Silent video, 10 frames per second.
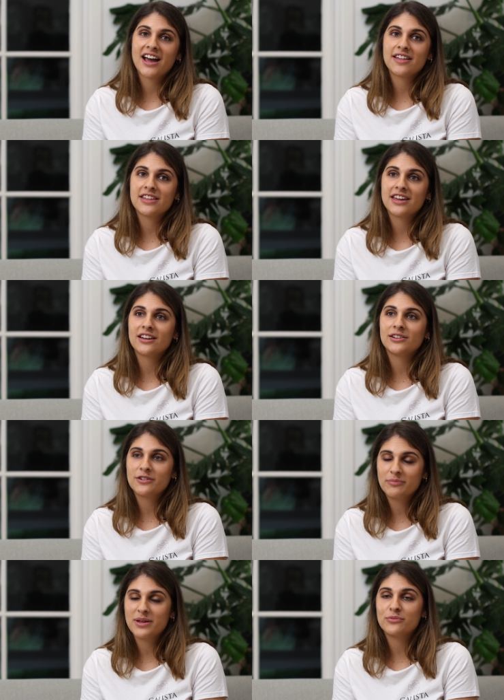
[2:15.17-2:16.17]
I think a lot
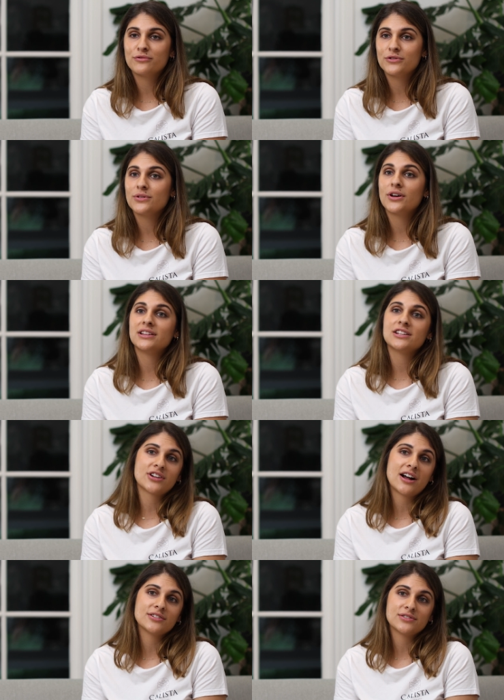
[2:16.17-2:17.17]
of people view early
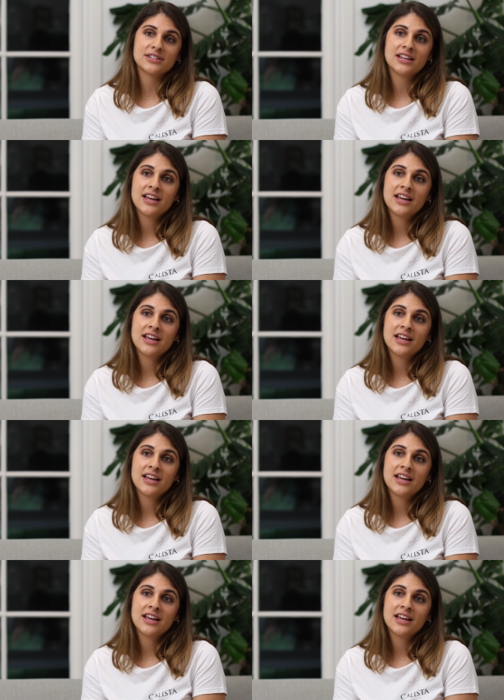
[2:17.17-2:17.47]
childhood